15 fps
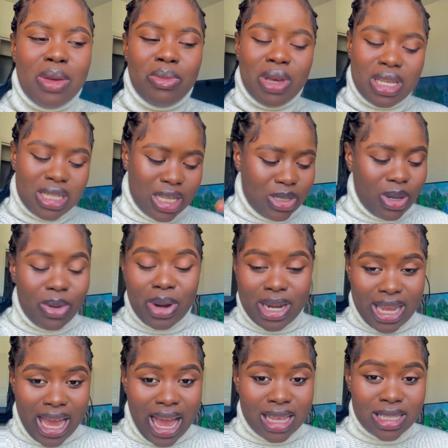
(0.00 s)
Patient
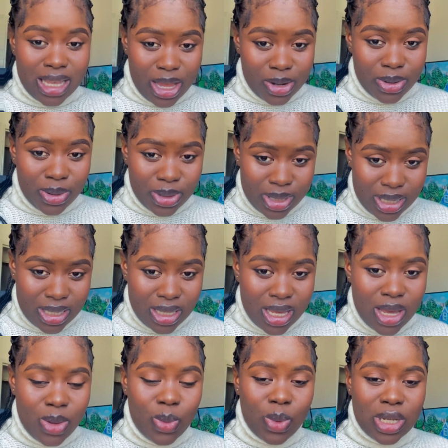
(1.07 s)
already has her notes
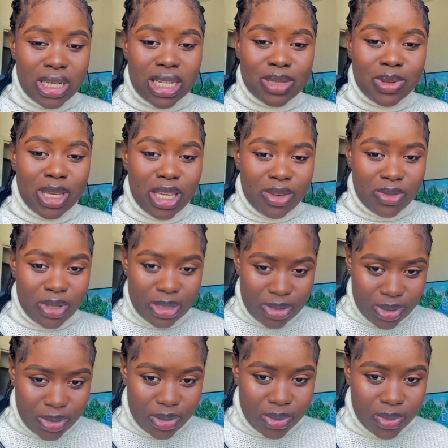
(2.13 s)
which has been given
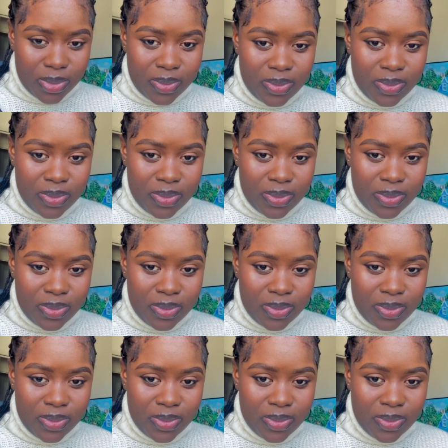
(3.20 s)
to you,